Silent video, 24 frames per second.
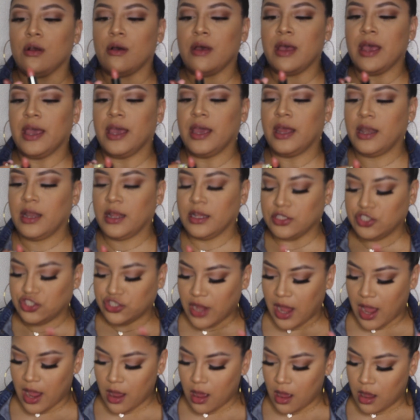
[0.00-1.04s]
go ahead and
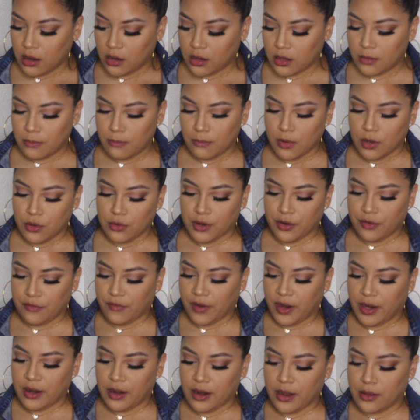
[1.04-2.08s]
try on Good Moanin'
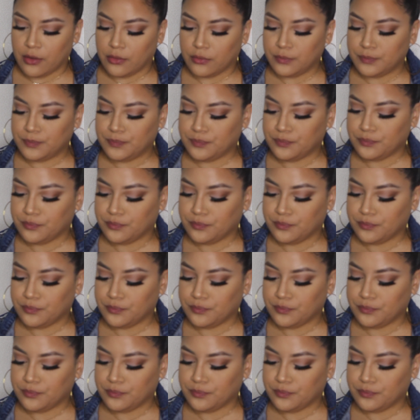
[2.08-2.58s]
right now.